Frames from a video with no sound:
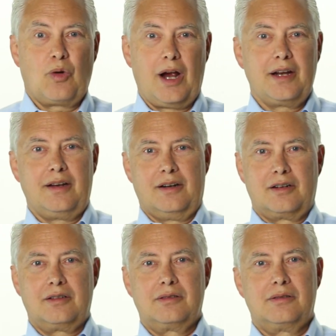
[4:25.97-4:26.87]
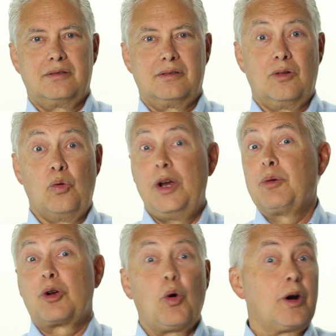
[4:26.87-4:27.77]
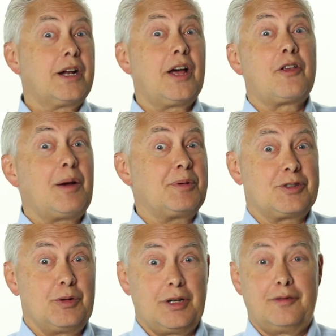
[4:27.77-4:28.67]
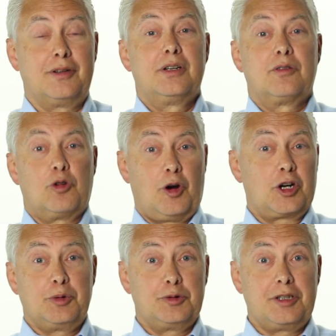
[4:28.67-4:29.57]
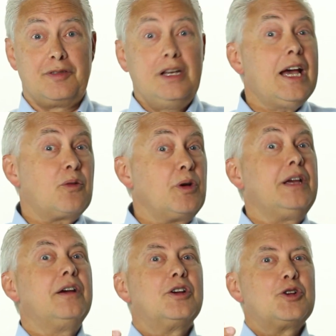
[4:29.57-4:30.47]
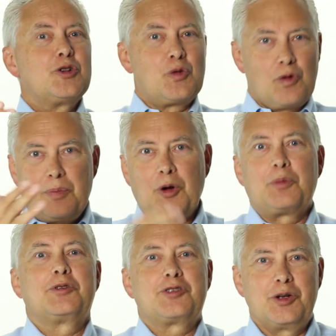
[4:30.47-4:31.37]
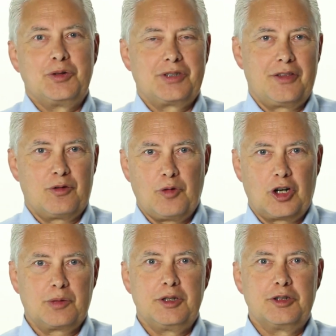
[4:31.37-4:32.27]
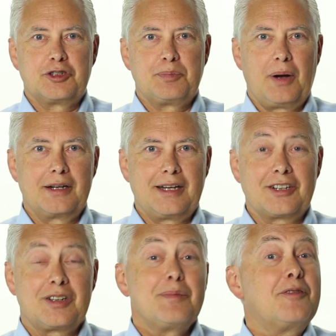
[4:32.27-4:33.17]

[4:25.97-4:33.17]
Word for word: right here, we record another episode of Remarkable TV and we repurpose those on the Remarkable Leadership Podcast.